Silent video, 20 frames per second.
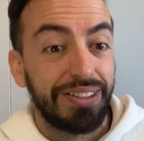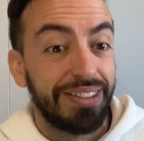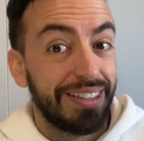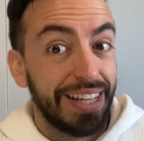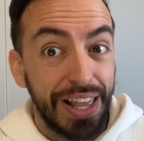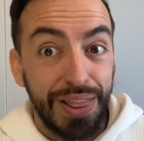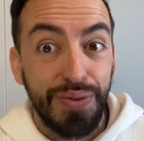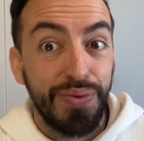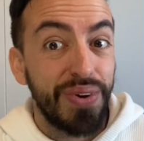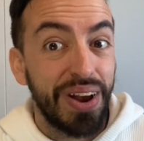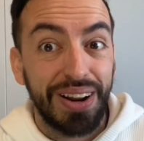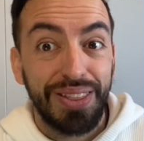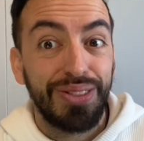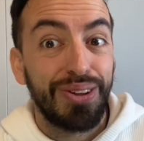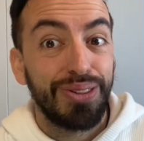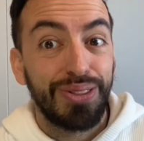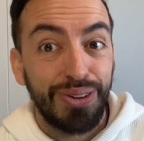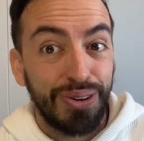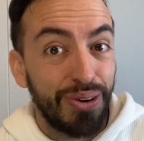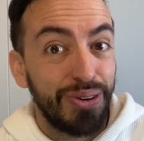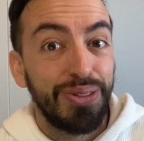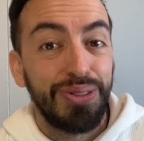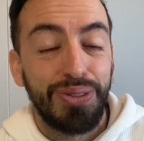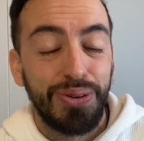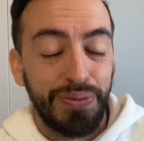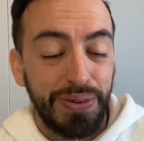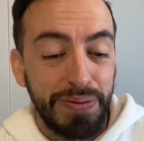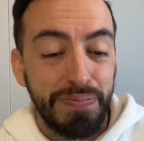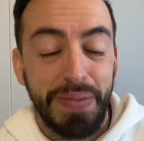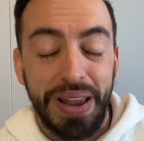then we are not going to
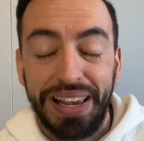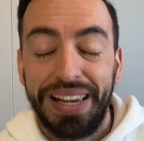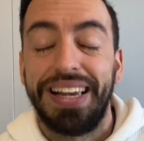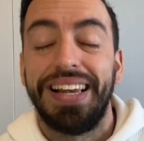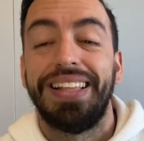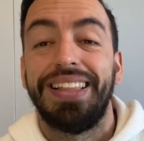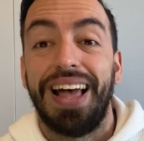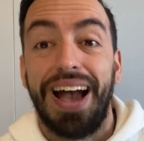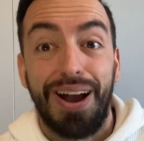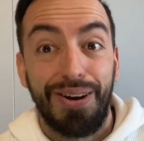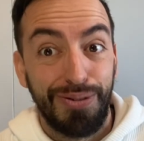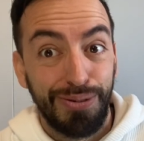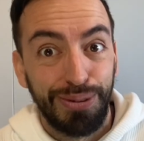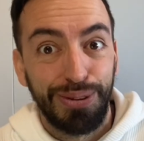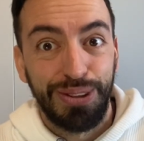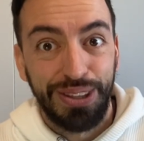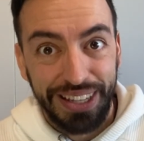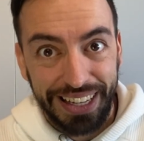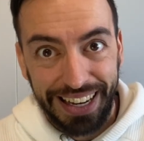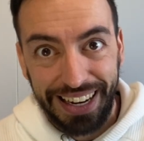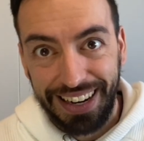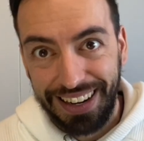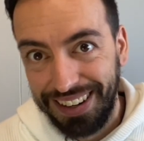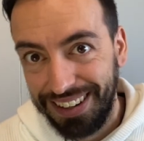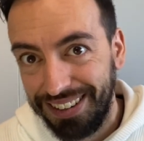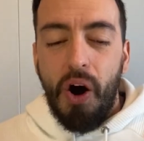be making a good deal.